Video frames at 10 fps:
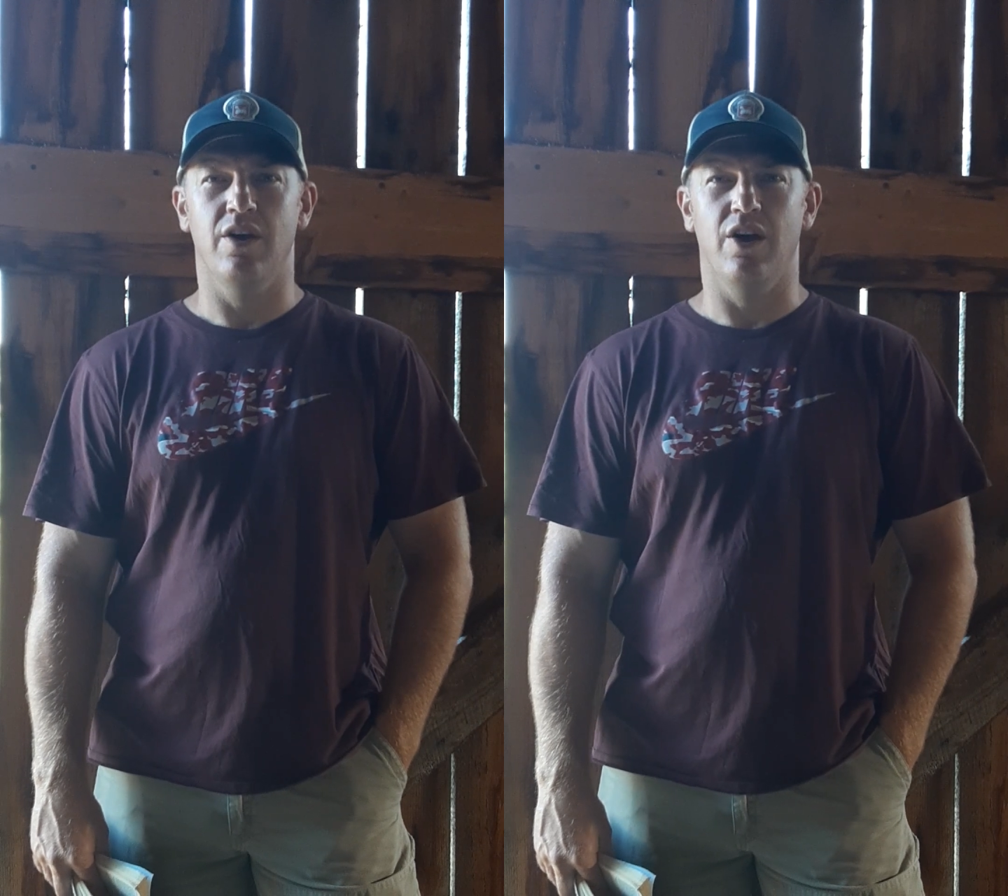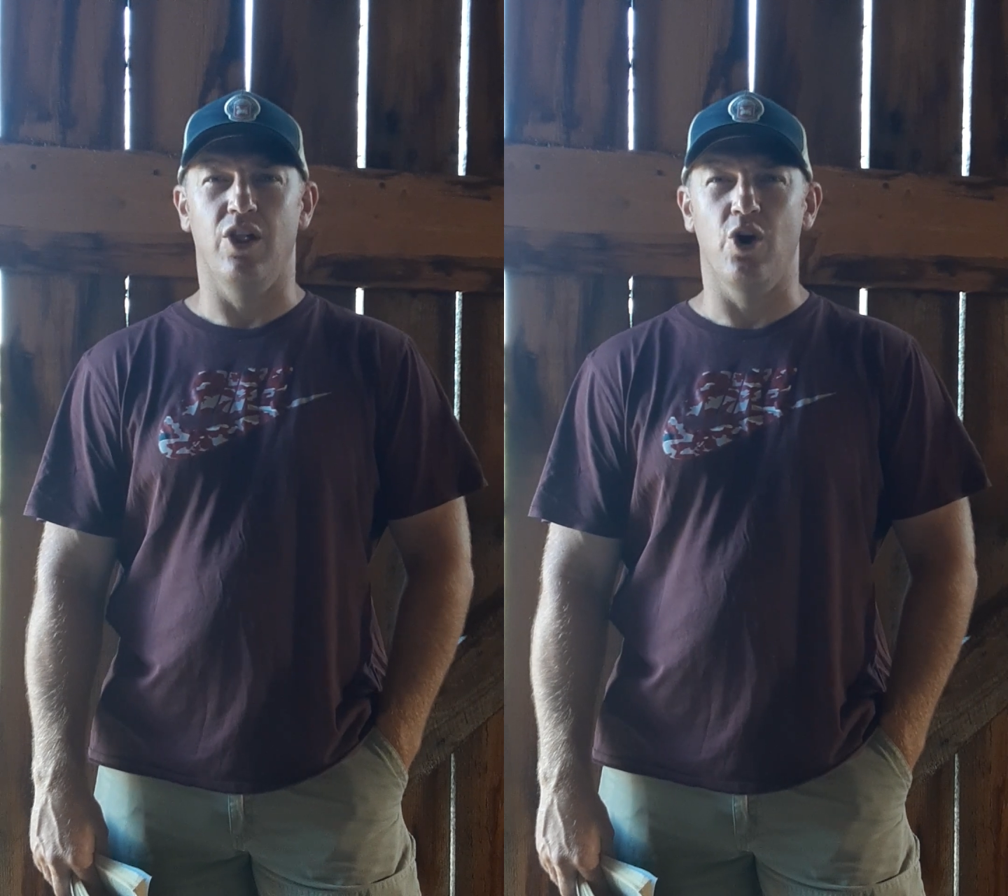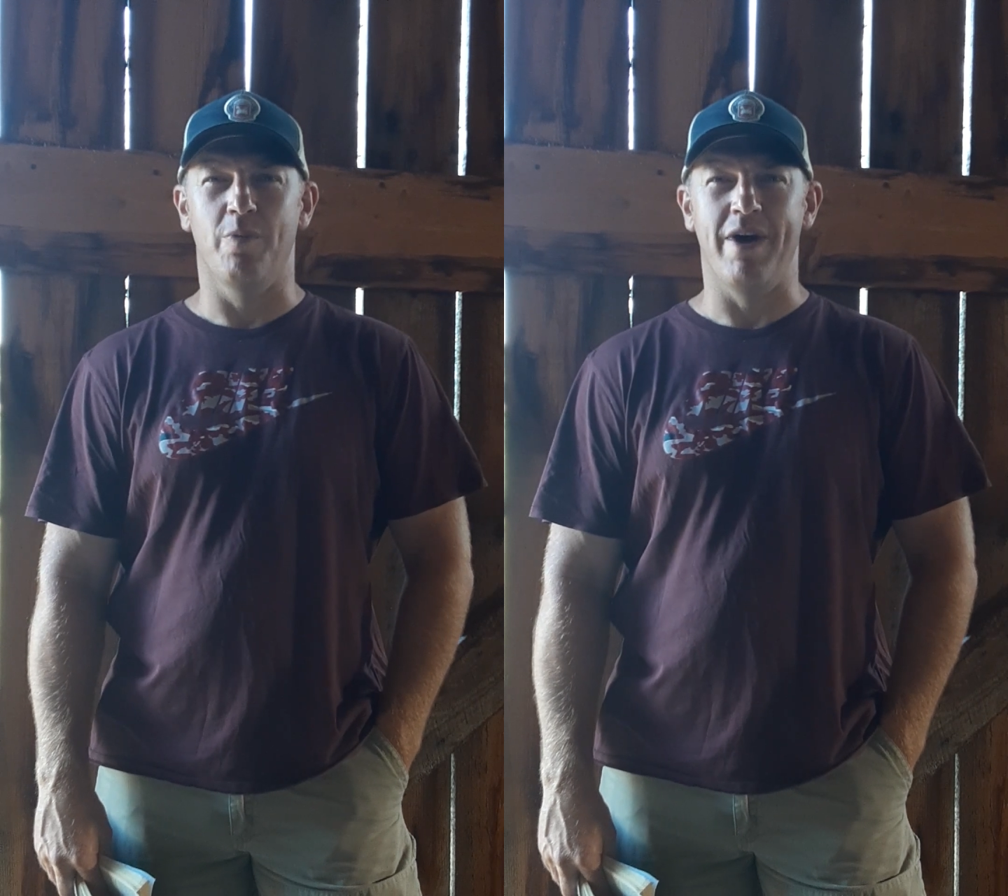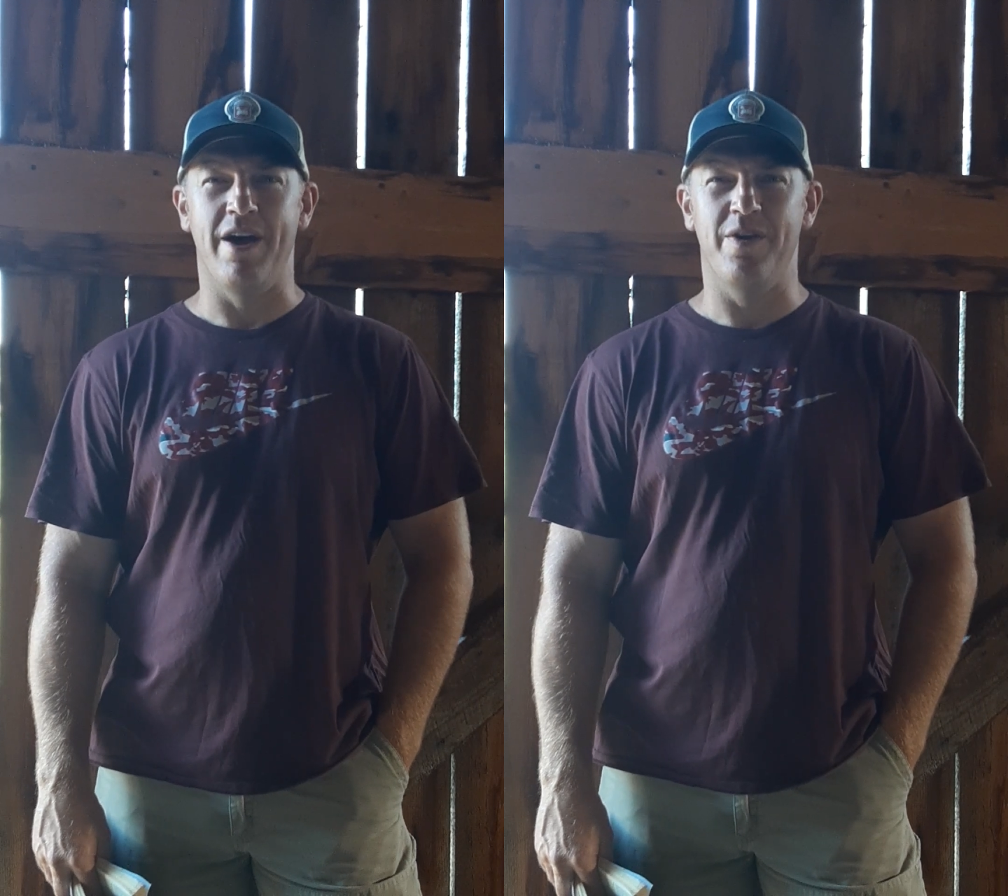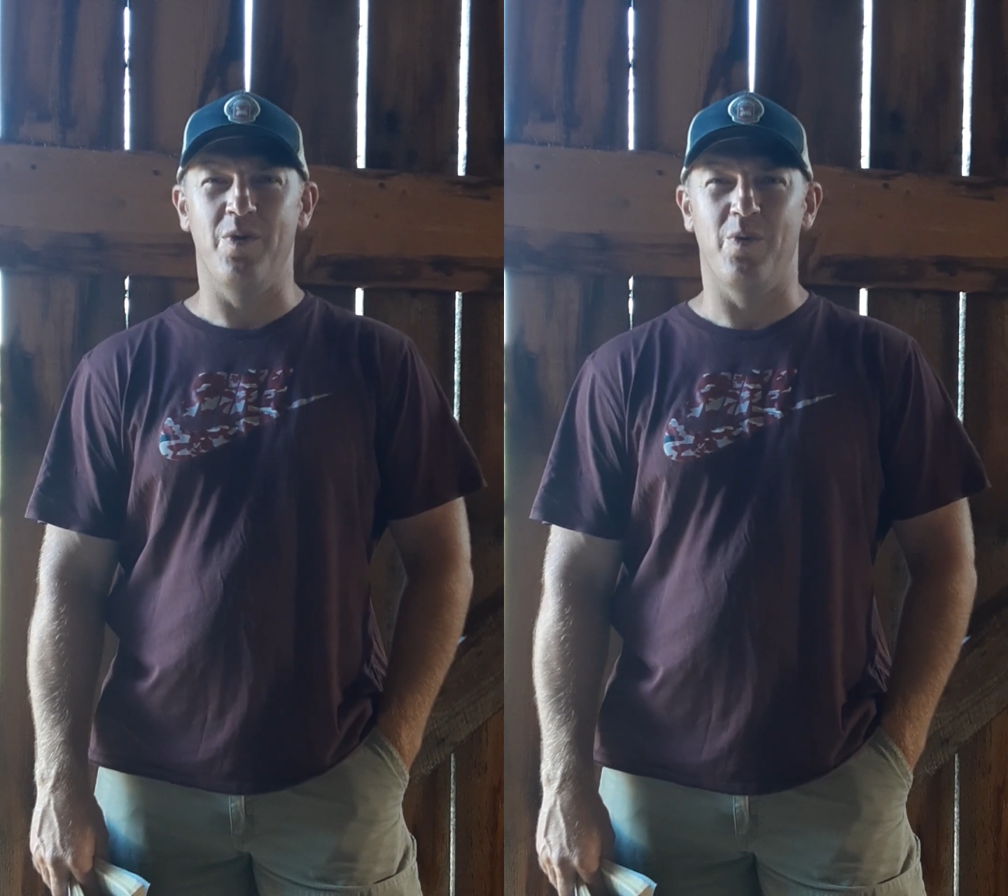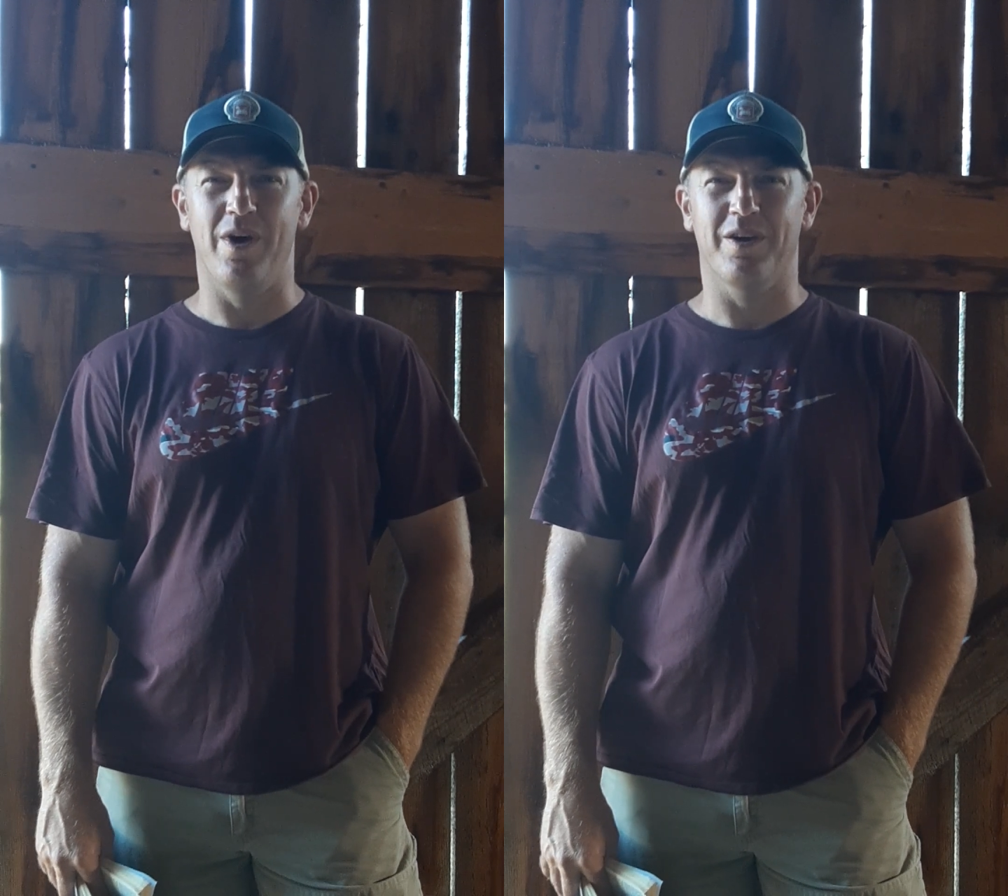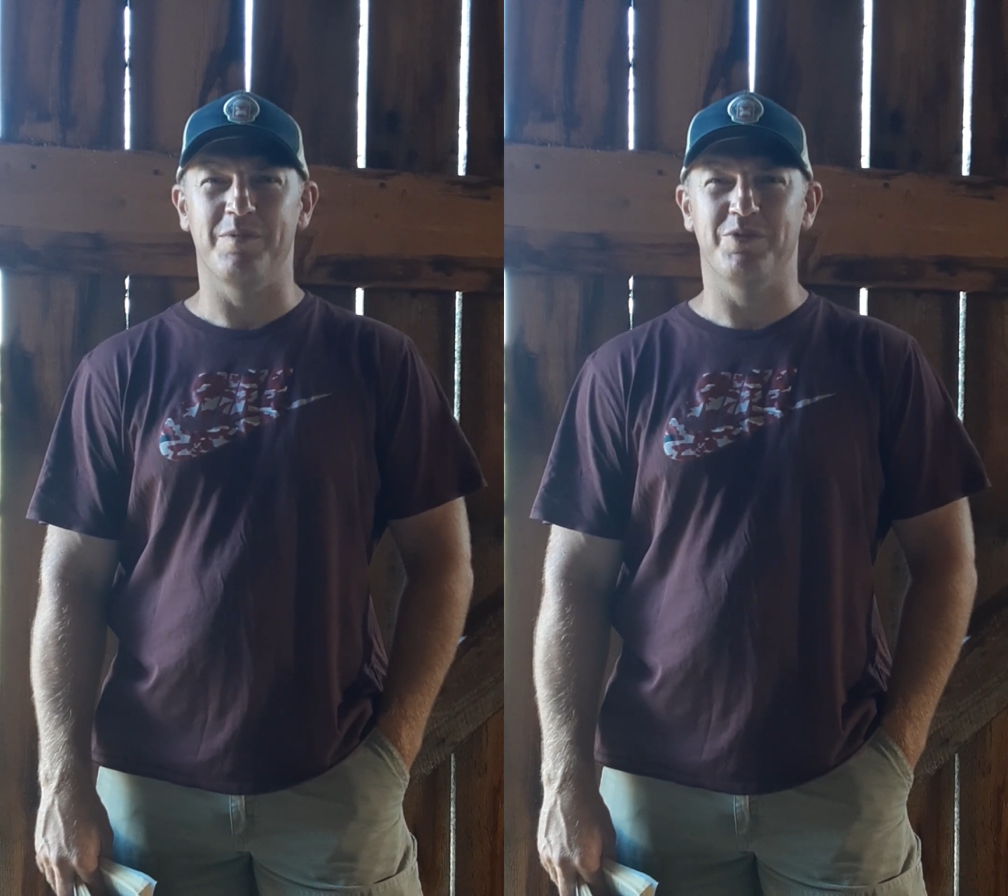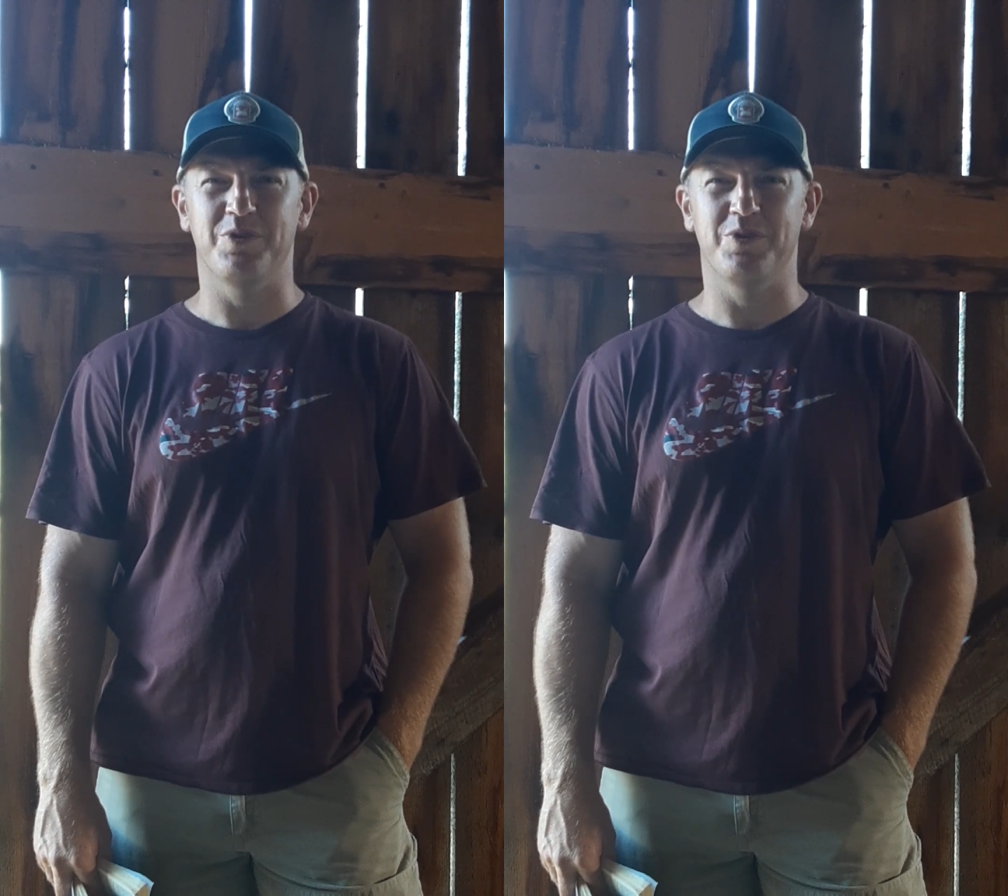Hello, men. Welcome